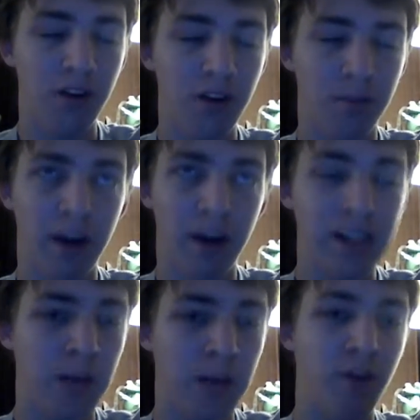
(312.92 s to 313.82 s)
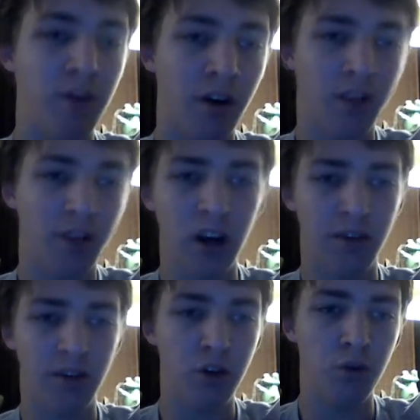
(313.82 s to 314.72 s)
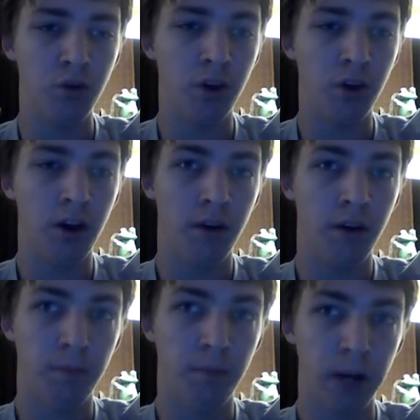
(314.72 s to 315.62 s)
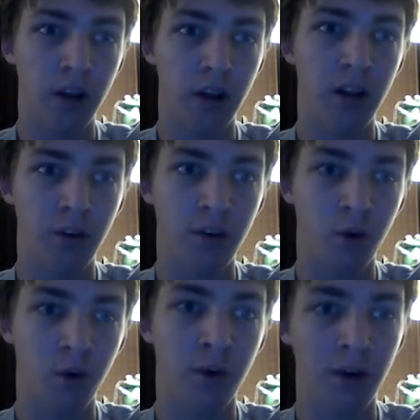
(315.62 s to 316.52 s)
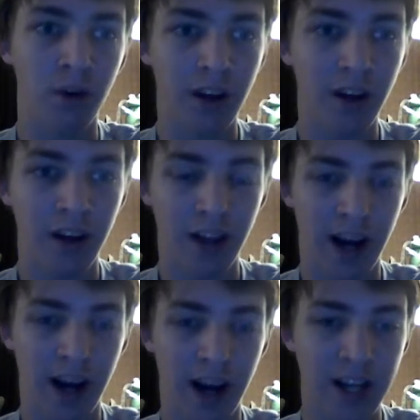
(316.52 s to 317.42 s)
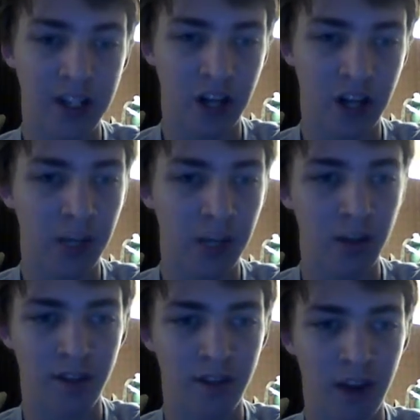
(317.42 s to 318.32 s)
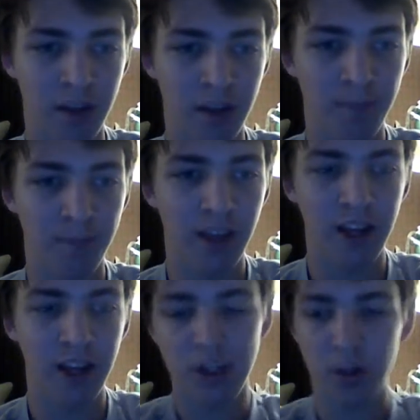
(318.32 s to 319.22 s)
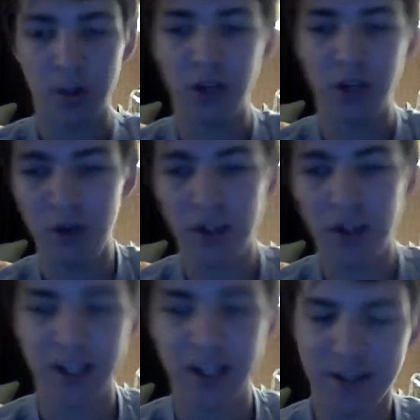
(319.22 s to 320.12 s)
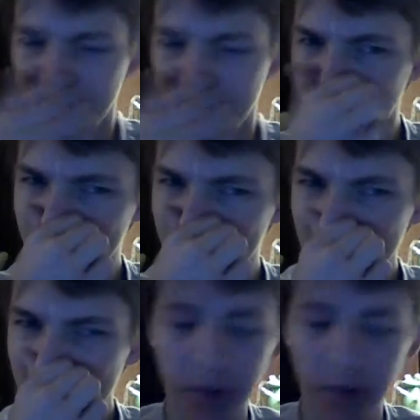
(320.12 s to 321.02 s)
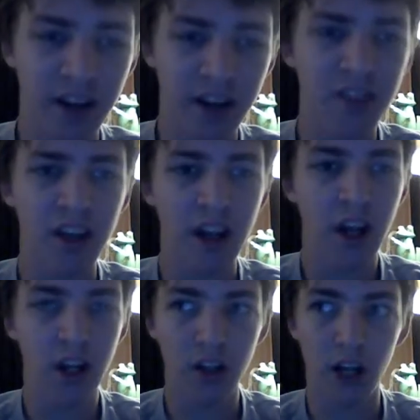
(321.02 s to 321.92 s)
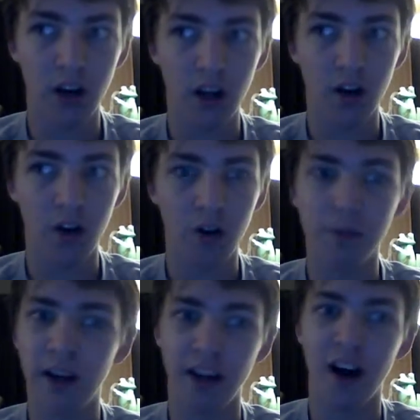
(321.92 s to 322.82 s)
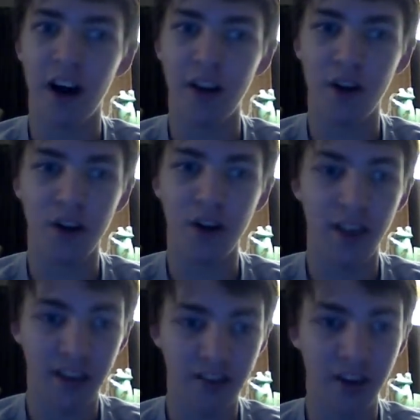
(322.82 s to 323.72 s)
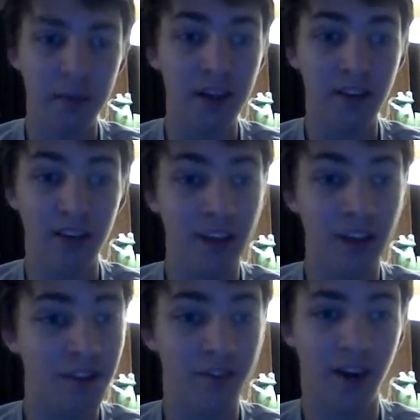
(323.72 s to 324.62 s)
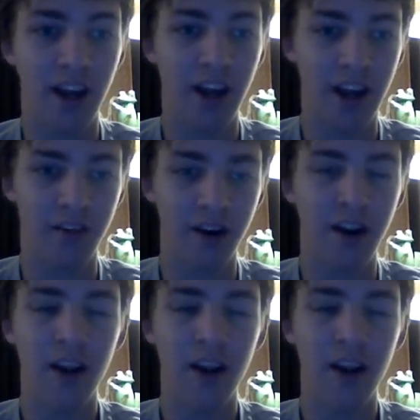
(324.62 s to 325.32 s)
by this time, you've already fought in a few bigger than normal guys injected with this venom. So when you do this, when he does it, you're like, oh my god, this is gonna be the sickest fight ever.